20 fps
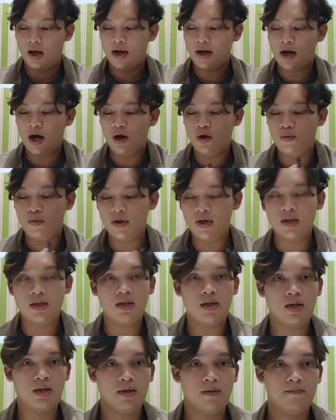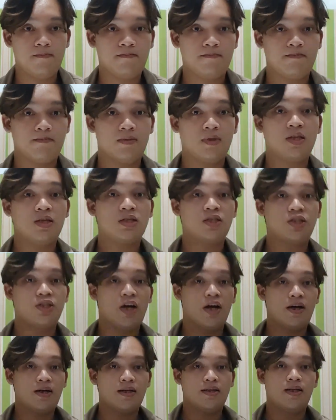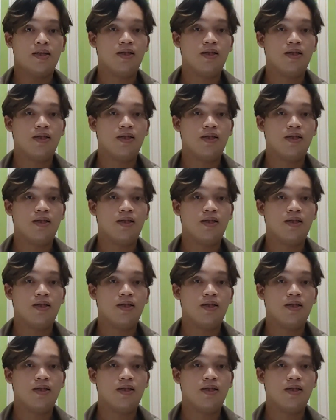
and I will share